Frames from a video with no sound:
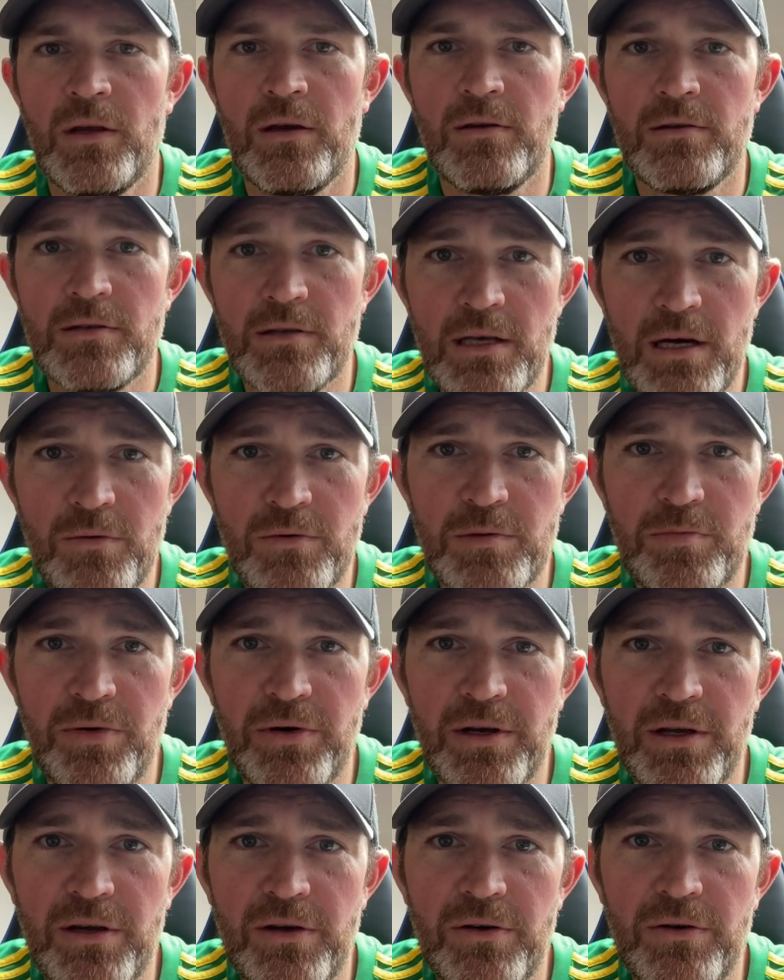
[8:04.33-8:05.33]
So that was
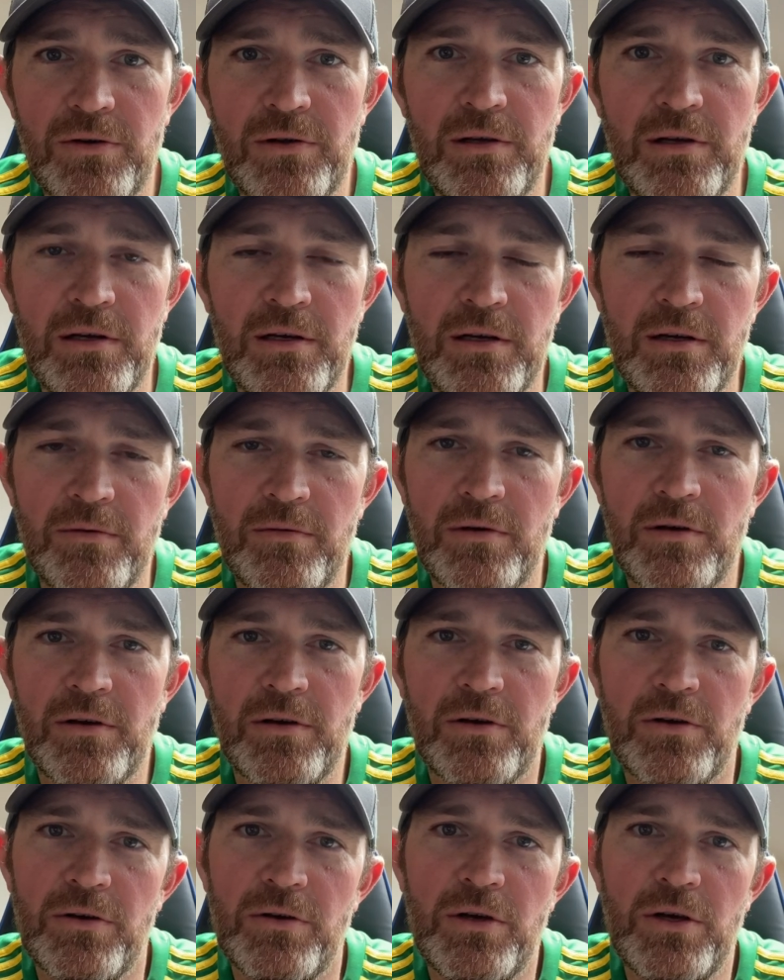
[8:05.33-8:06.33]
pretty cool. Got
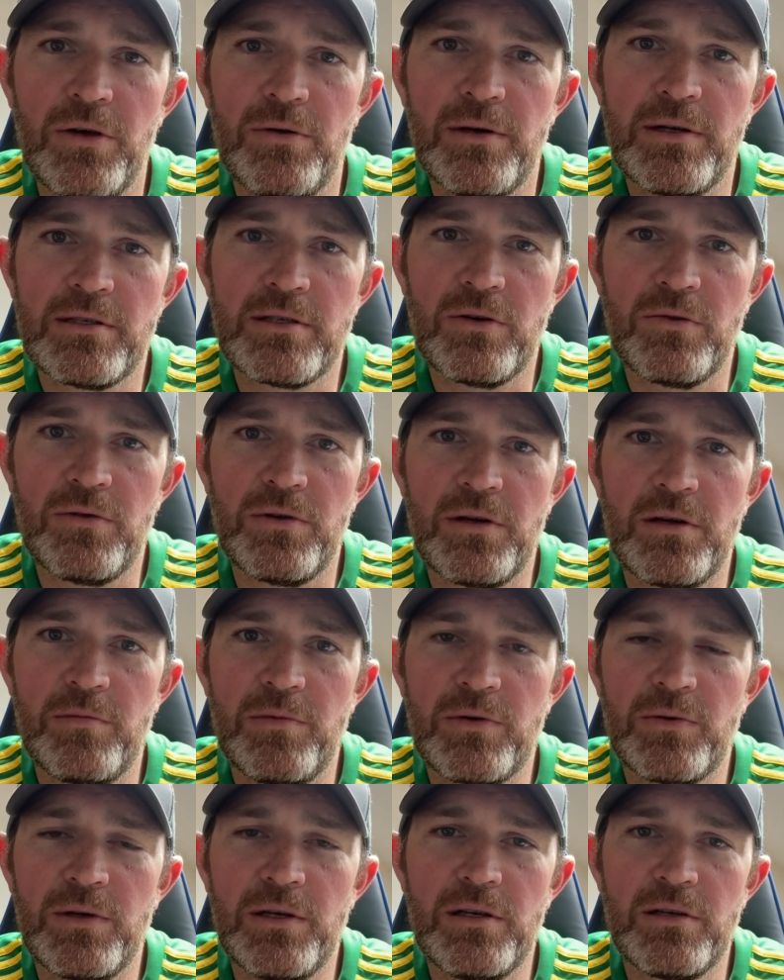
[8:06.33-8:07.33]
a good QSO there
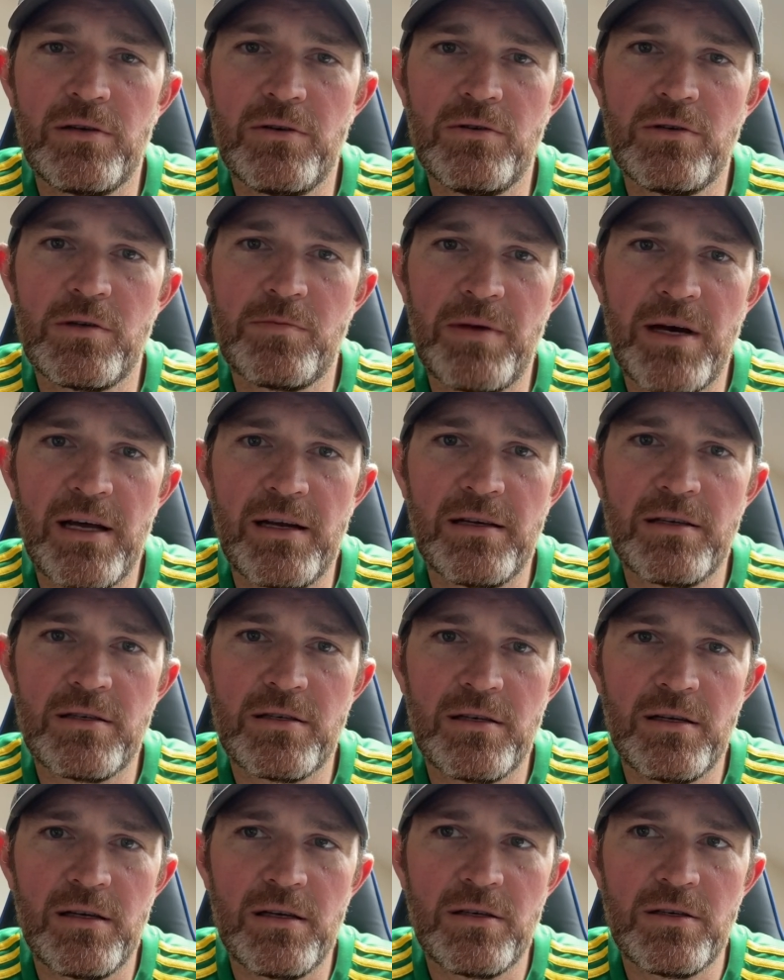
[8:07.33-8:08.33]
between two Spanish
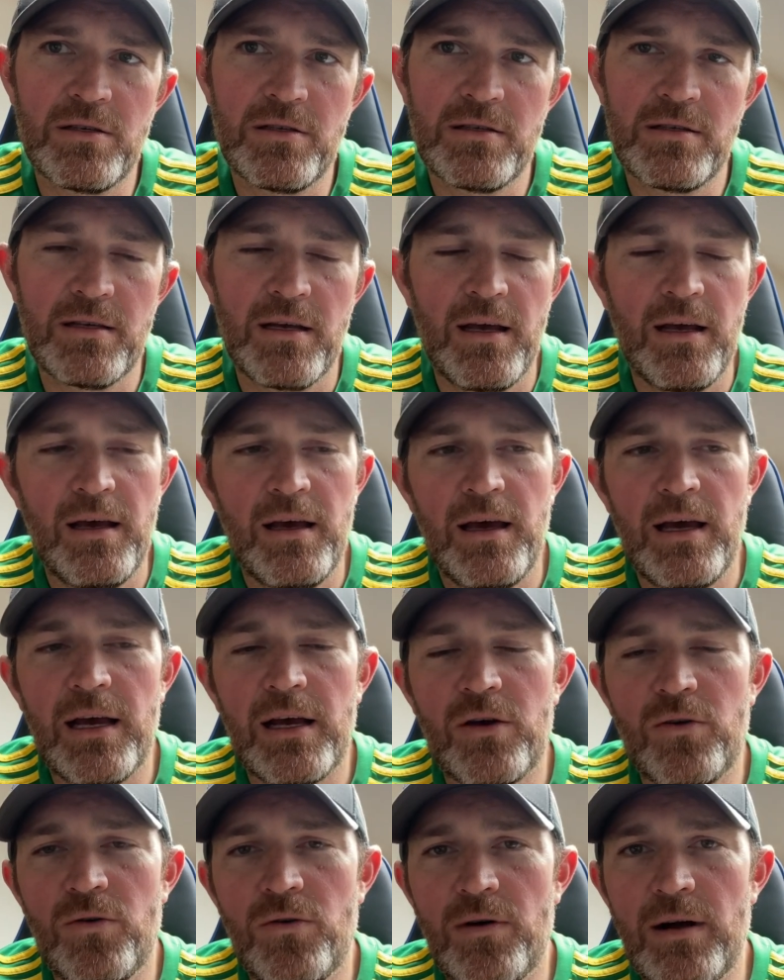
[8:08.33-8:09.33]
stations,
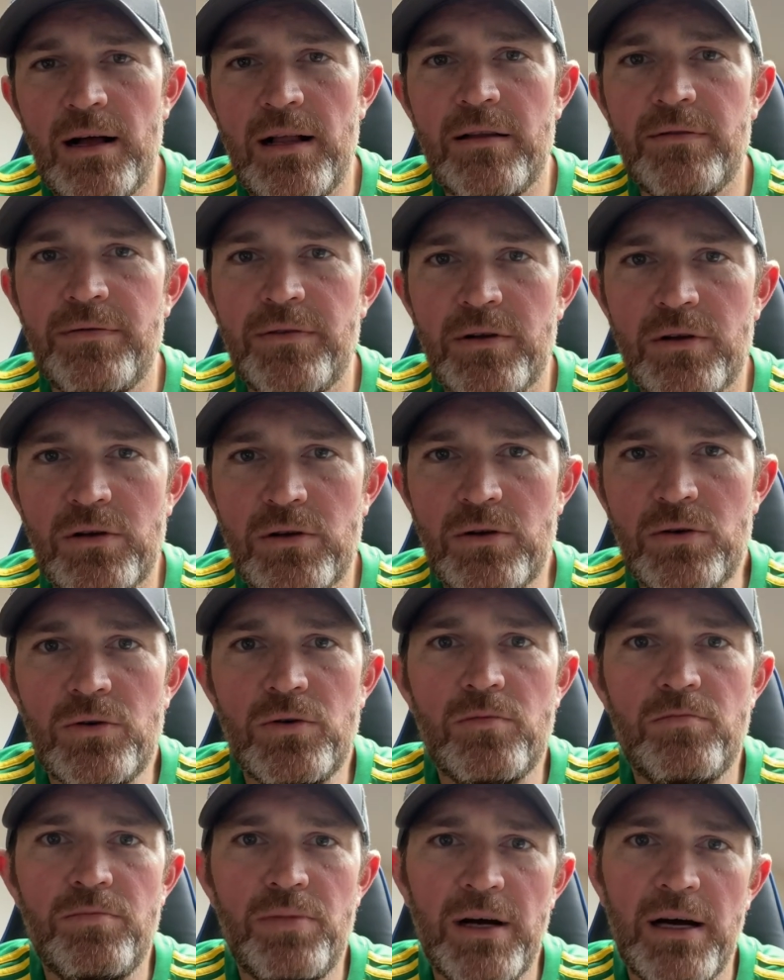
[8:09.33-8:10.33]
Echo Alpha
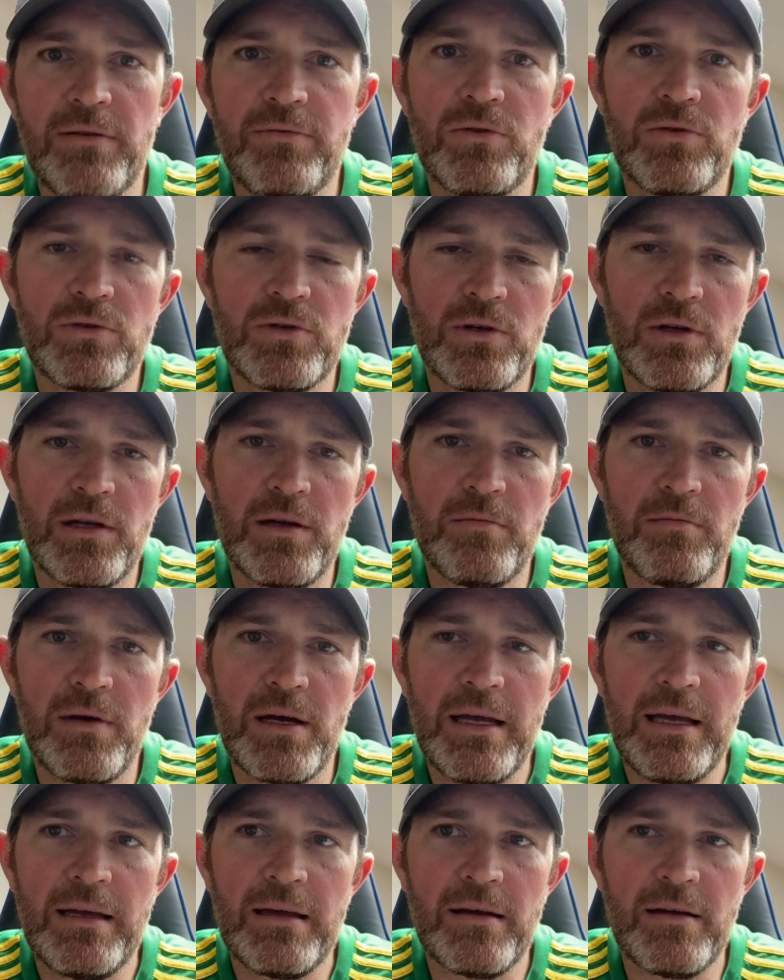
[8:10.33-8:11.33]
2 Bravo Juliet
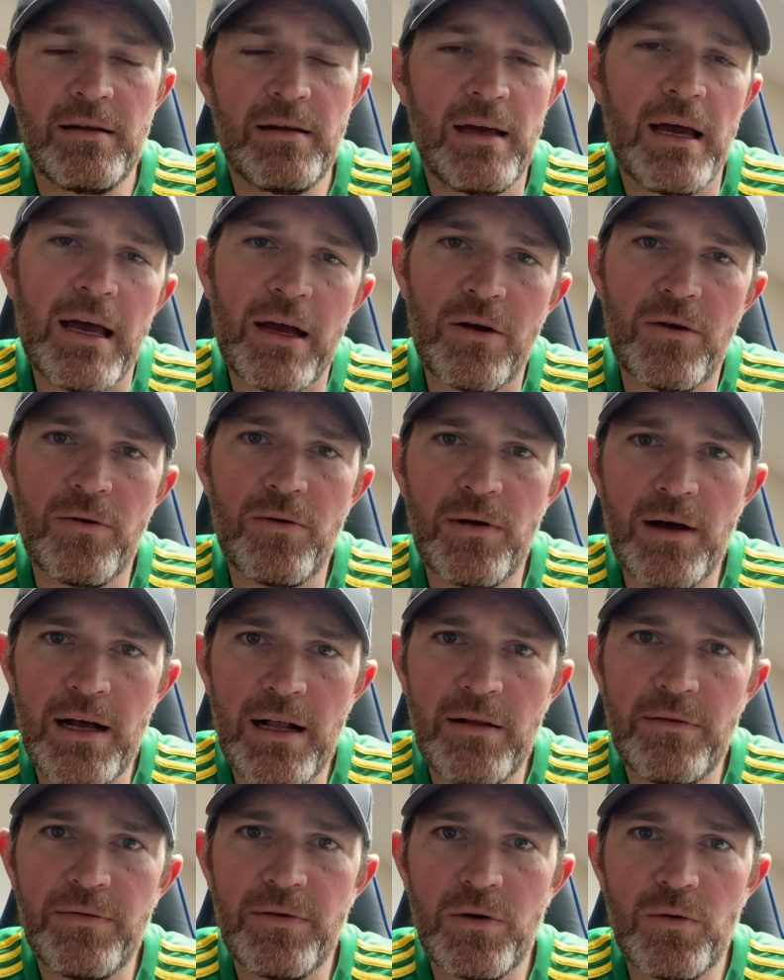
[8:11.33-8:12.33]
Mike and Echo
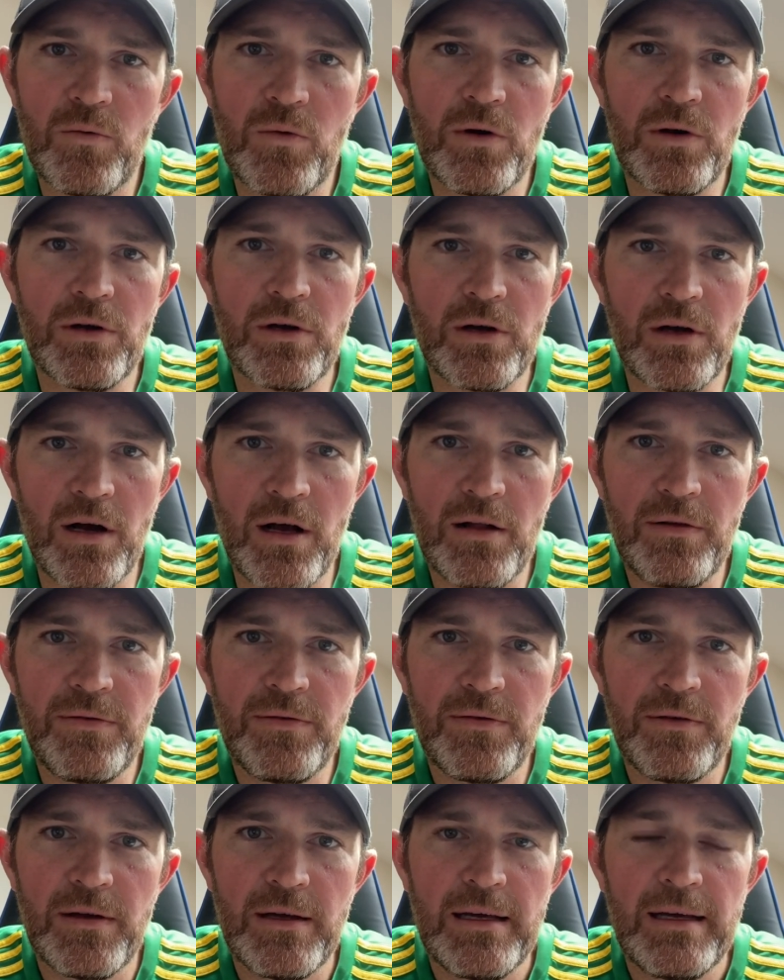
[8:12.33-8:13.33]
Alpha 1 Golf.